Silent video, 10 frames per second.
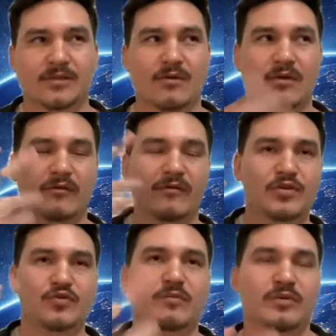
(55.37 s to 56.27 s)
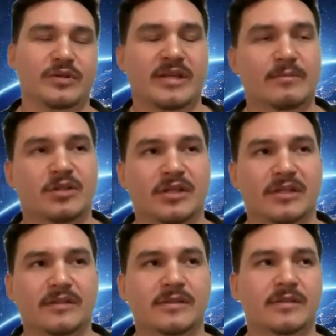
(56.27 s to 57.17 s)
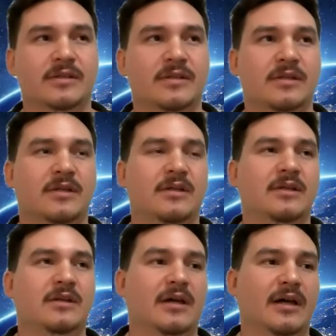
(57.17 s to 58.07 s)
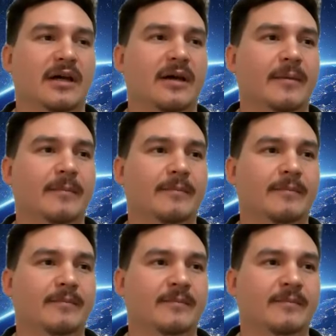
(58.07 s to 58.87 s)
So our visual perceptions, um,